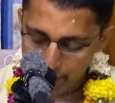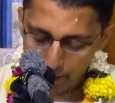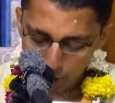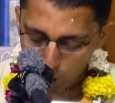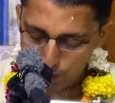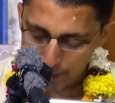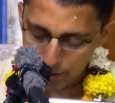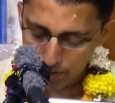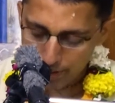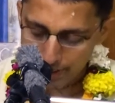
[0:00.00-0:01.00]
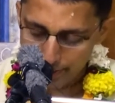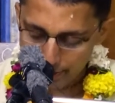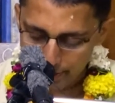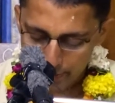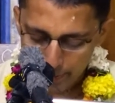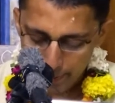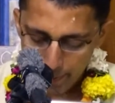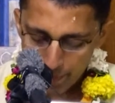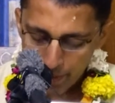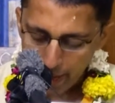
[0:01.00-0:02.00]
They are the objects of the senses.
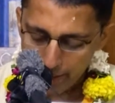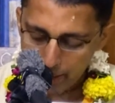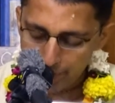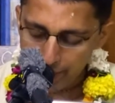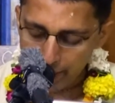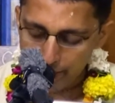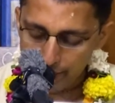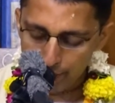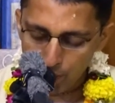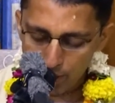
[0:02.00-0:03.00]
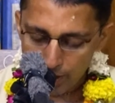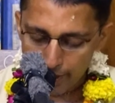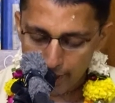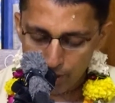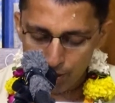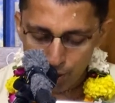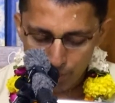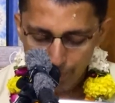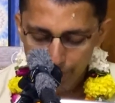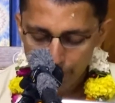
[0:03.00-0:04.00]
And the living entity, what is trying to
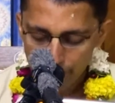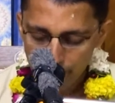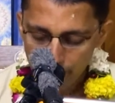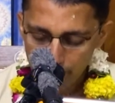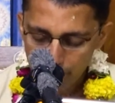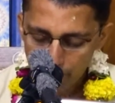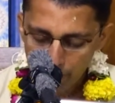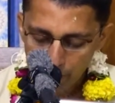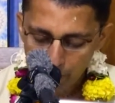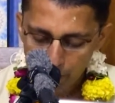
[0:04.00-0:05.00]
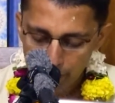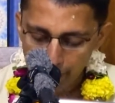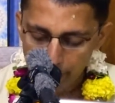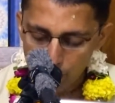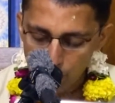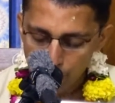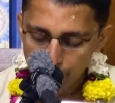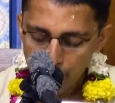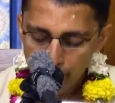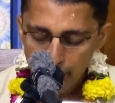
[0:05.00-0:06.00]
do? Trying to
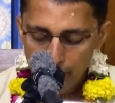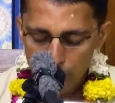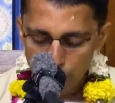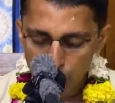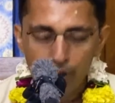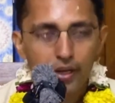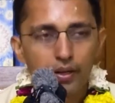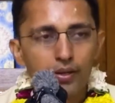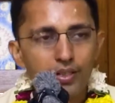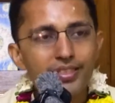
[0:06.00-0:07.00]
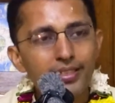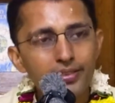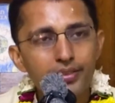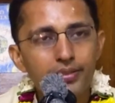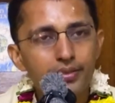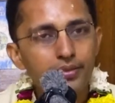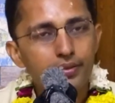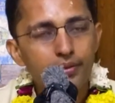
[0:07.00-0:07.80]
enjoy the senses.